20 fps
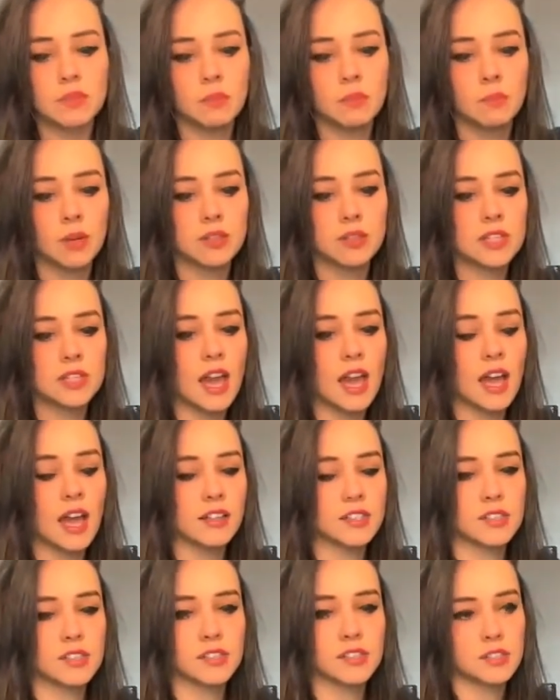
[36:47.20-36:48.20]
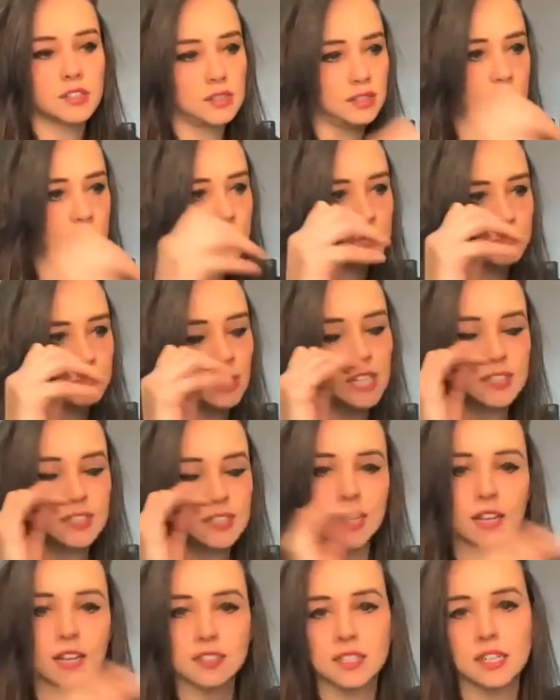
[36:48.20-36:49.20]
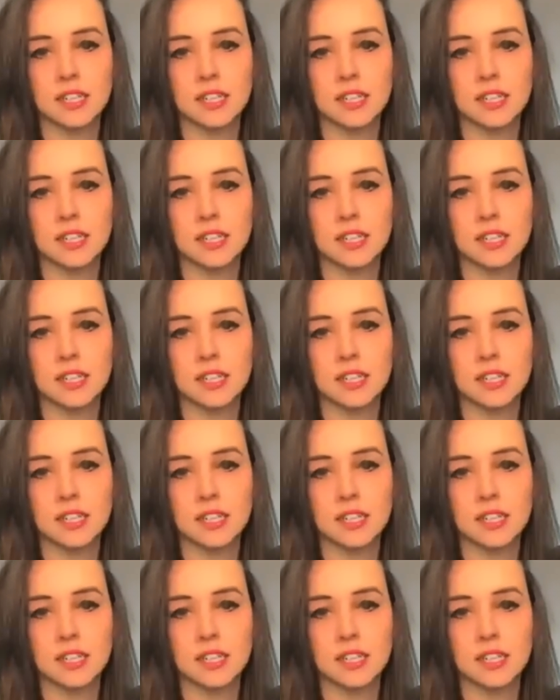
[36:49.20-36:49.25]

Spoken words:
But yeah, it's really sexy.